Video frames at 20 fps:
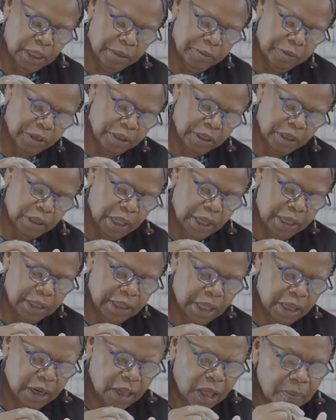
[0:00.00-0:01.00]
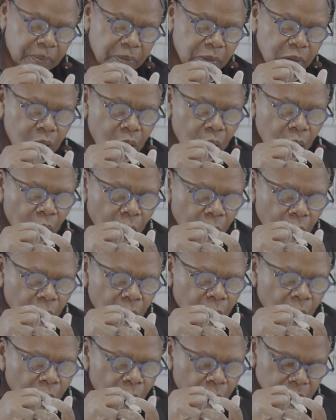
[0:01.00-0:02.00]
I'm gonna line that up.
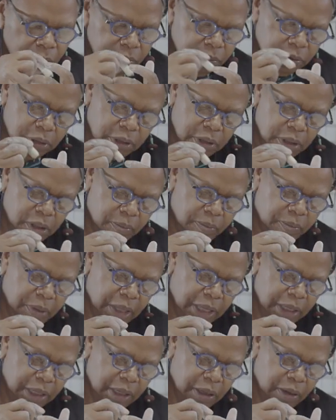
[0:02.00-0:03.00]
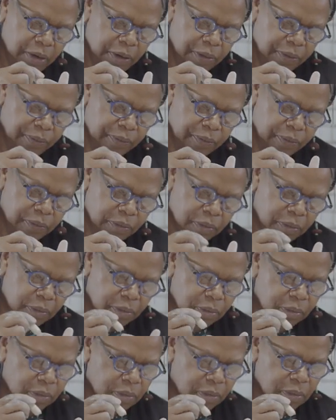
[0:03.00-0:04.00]
Come back here.
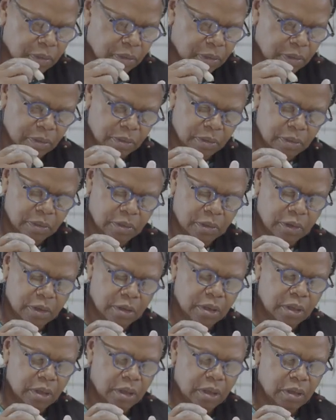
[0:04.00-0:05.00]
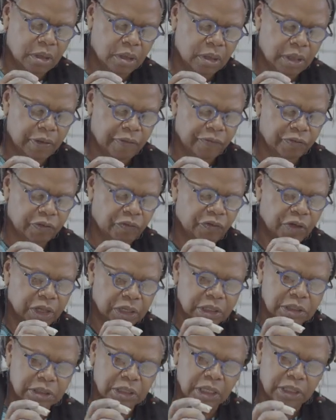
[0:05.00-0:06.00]
No, I have to
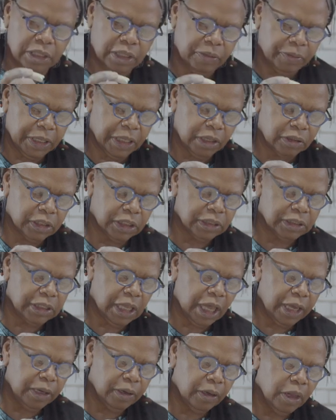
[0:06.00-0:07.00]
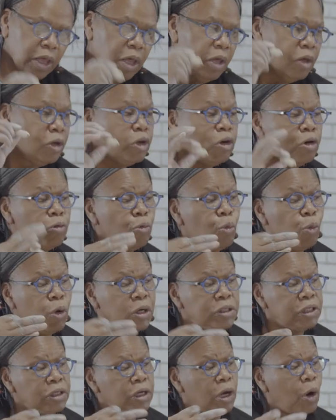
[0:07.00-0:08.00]
find the side. There we go, the side. You
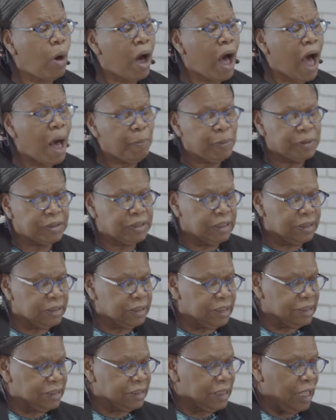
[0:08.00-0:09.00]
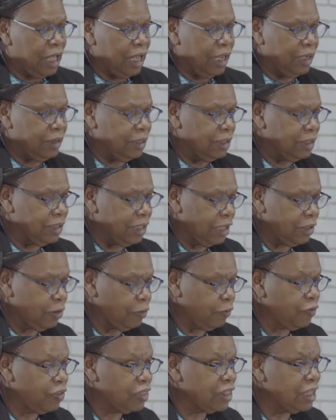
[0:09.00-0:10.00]
want to go opposite the side that
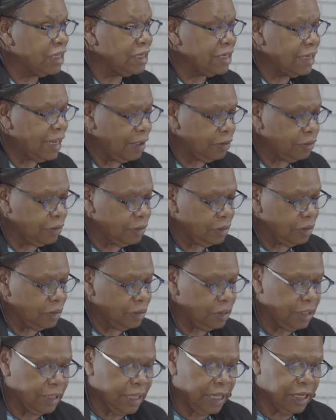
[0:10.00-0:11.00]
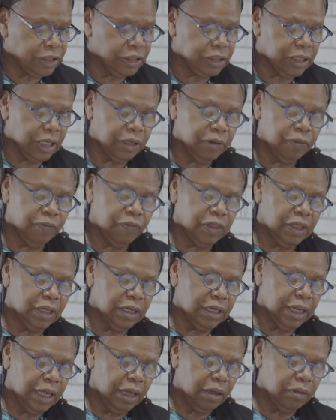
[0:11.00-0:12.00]
you've thinned out, the edge that you've
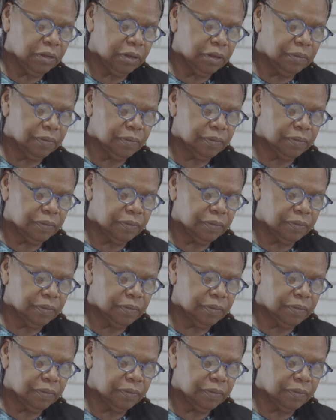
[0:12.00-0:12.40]
thinned out.